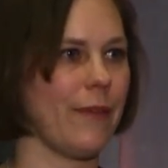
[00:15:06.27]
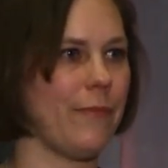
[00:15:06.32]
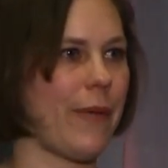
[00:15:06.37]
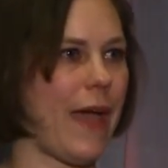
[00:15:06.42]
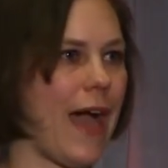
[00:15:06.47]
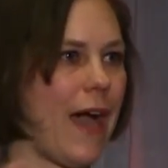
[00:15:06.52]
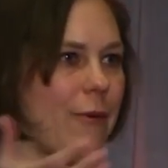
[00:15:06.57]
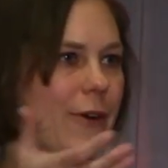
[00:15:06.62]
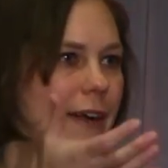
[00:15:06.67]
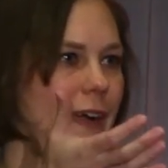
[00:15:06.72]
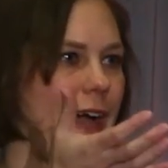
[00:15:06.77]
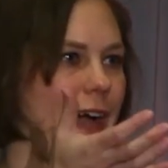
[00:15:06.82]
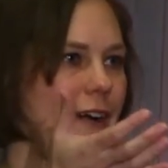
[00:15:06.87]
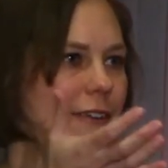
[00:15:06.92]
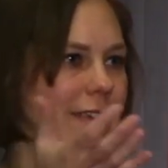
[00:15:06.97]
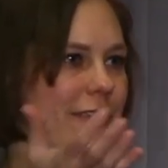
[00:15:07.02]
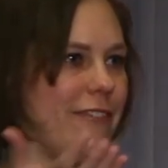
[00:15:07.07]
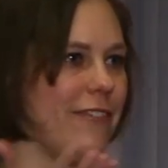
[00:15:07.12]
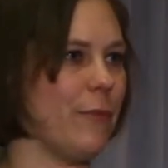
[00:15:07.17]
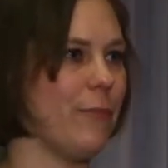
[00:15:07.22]
Power
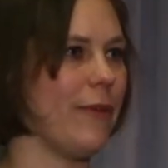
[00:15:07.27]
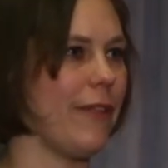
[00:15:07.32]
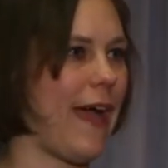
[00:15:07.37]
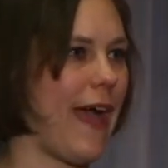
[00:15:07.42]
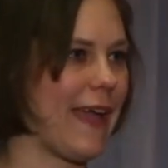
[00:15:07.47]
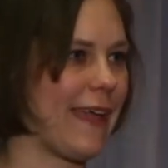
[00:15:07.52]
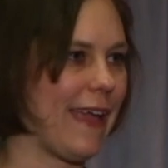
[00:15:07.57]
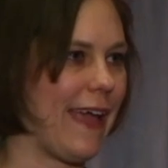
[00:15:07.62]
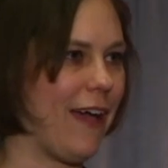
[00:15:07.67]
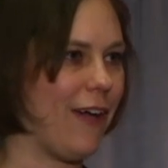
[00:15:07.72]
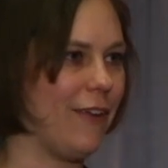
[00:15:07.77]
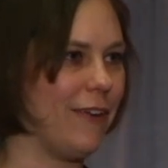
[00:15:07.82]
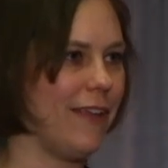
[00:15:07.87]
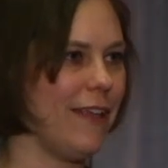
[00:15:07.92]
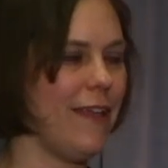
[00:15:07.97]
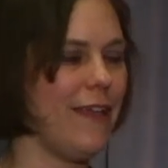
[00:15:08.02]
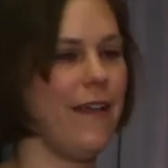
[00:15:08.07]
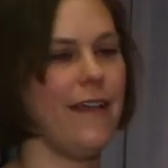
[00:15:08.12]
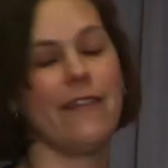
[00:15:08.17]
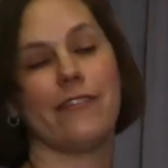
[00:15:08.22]
outage, the blackout.
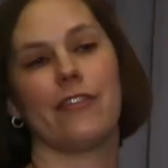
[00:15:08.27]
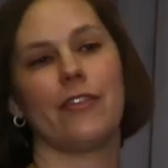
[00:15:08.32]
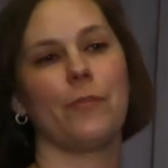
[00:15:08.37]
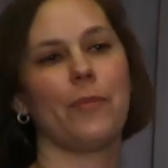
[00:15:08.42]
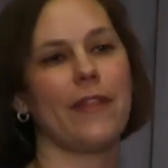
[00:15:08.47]
So the